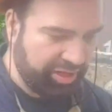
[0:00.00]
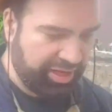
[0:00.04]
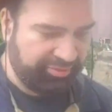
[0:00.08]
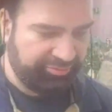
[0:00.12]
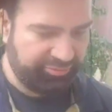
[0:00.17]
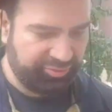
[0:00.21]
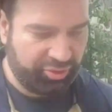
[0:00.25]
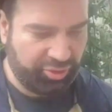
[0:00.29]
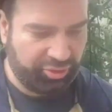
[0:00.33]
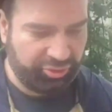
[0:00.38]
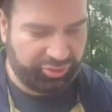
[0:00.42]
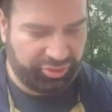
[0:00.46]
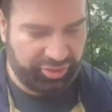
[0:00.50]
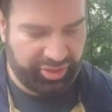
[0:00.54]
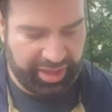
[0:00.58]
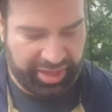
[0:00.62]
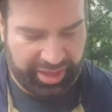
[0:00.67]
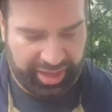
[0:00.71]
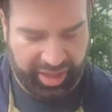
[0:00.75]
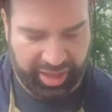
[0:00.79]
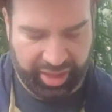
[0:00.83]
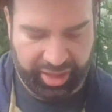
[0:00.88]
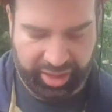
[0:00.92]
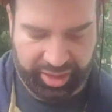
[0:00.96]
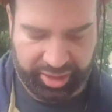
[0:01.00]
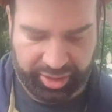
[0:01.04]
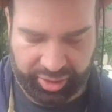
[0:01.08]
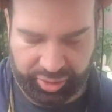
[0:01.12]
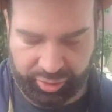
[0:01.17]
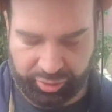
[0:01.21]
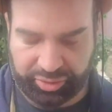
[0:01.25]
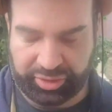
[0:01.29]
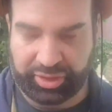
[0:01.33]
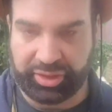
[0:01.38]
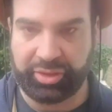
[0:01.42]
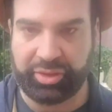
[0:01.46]
I've got the
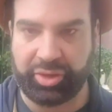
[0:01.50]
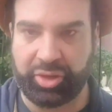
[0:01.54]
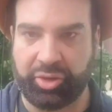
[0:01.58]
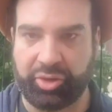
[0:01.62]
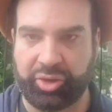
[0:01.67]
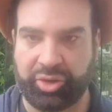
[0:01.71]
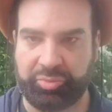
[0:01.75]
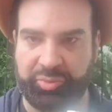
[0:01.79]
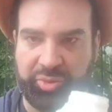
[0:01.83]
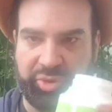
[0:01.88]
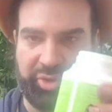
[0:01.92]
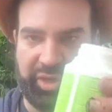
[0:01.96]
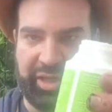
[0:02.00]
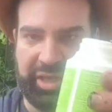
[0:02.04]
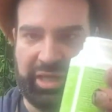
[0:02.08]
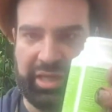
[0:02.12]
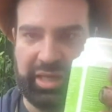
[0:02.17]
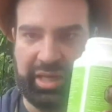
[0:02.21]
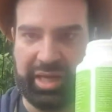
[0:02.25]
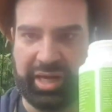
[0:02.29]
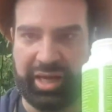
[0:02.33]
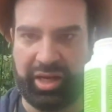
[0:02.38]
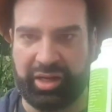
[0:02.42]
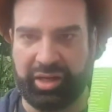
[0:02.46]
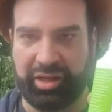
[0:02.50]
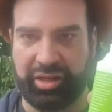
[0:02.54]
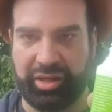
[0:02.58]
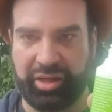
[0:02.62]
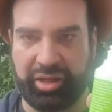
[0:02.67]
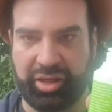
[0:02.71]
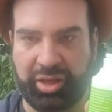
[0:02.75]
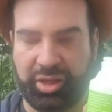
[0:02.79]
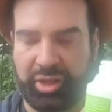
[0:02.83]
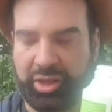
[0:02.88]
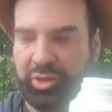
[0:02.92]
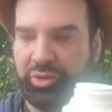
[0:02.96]
rooting hormone here.
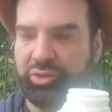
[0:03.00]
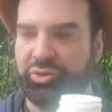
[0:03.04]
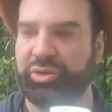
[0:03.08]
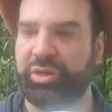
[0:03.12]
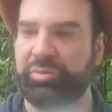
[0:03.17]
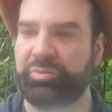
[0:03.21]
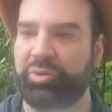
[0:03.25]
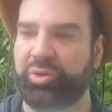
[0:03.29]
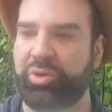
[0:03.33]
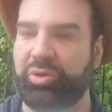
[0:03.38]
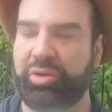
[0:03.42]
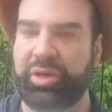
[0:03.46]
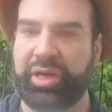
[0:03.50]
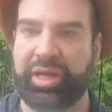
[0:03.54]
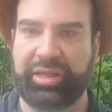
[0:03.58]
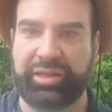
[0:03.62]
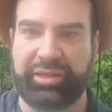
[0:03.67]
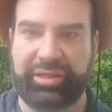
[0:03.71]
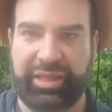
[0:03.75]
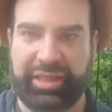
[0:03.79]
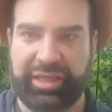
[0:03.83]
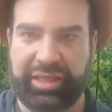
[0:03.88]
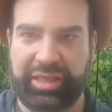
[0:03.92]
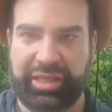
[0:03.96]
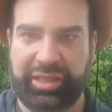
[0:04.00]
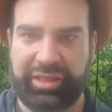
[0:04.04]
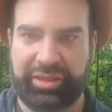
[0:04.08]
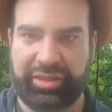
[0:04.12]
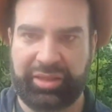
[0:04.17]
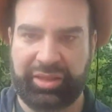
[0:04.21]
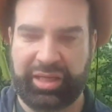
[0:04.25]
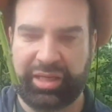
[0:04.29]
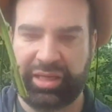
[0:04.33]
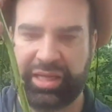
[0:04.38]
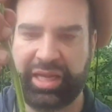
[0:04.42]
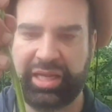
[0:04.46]
So I'm gonna dig it
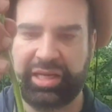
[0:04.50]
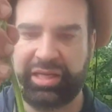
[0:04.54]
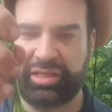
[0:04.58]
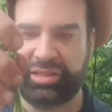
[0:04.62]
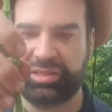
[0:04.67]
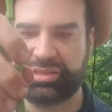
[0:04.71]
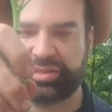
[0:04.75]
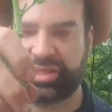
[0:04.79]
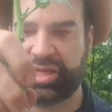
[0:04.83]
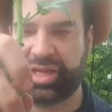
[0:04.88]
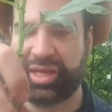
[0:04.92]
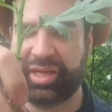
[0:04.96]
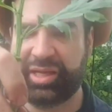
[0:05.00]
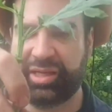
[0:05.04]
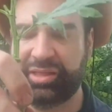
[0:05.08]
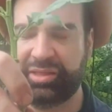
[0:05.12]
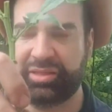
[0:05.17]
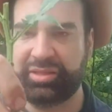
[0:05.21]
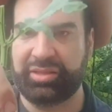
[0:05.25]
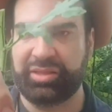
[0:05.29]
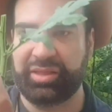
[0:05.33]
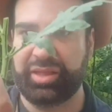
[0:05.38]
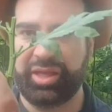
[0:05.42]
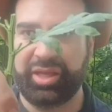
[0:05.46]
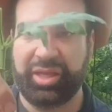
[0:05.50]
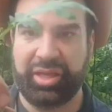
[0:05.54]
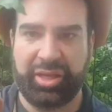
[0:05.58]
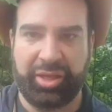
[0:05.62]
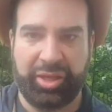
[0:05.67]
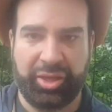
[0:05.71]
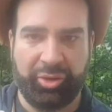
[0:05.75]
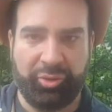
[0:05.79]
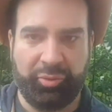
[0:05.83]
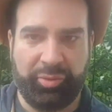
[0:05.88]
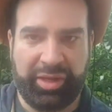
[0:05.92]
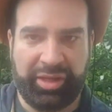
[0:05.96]
again inside
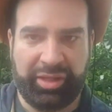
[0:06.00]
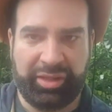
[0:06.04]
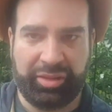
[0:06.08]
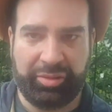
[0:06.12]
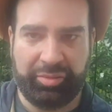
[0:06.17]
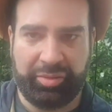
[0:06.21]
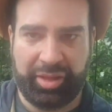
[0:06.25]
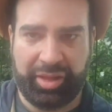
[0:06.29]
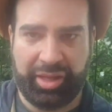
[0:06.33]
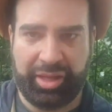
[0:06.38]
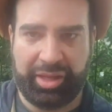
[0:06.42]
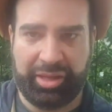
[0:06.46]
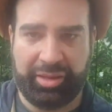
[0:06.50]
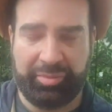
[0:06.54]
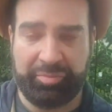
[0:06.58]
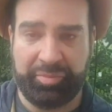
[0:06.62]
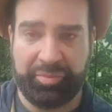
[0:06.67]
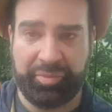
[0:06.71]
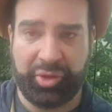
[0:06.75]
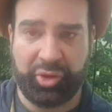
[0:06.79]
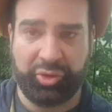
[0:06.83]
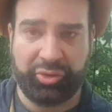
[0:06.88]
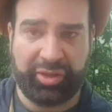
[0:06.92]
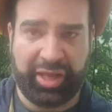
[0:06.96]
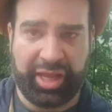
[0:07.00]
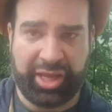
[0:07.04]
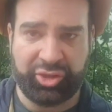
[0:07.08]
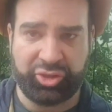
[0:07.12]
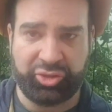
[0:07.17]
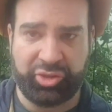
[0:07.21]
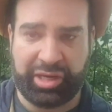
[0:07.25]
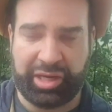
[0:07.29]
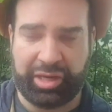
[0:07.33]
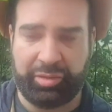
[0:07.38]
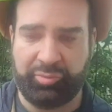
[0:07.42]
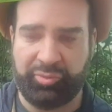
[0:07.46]
with
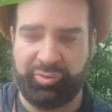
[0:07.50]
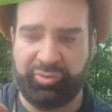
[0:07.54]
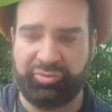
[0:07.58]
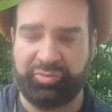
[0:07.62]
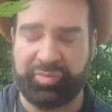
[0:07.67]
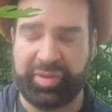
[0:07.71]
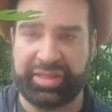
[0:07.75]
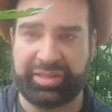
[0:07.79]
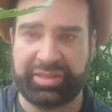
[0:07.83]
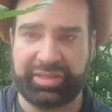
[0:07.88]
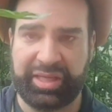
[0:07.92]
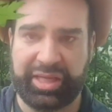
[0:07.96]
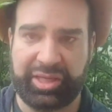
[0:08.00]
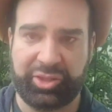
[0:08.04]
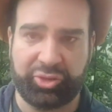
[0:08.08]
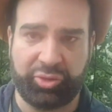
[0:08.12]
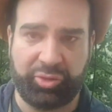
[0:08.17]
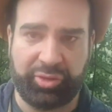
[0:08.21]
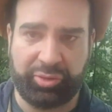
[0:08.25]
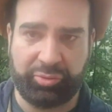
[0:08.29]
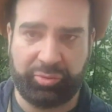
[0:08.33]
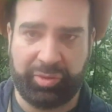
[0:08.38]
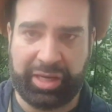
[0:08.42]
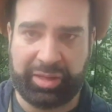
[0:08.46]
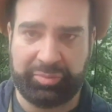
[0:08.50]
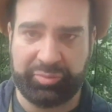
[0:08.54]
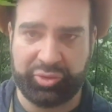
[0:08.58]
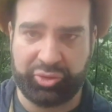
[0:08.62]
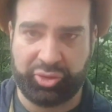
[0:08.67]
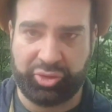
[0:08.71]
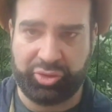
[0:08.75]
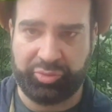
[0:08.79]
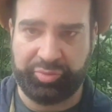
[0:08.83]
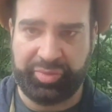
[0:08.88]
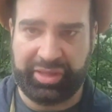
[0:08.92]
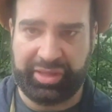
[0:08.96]
rotational movements, yeah, so it will
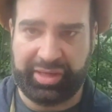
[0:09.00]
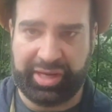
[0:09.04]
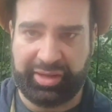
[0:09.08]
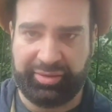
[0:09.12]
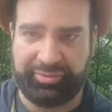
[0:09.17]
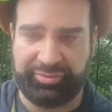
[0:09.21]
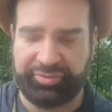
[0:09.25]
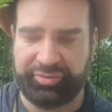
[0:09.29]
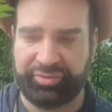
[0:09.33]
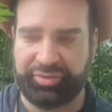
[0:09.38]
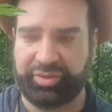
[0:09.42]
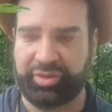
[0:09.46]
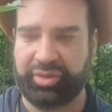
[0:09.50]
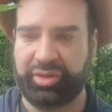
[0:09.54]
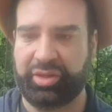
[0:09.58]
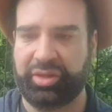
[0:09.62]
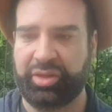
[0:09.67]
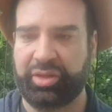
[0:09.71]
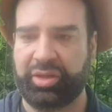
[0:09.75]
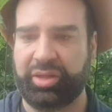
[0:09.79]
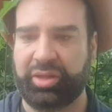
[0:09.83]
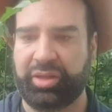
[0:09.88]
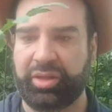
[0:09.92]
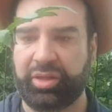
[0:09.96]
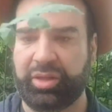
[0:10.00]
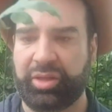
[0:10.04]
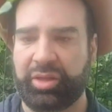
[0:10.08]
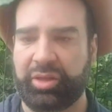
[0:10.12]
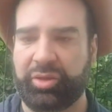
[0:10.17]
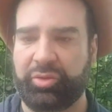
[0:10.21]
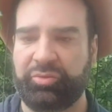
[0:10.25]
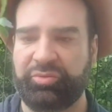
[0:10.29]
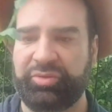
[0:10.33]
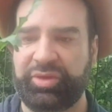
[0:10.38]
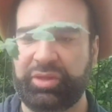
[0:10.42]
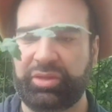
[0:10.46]
absorb enough
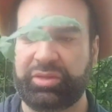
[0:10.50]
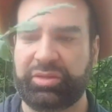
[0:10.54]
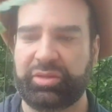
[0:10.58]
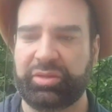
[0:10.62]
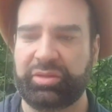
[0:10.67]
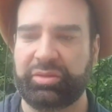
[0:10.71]
of it.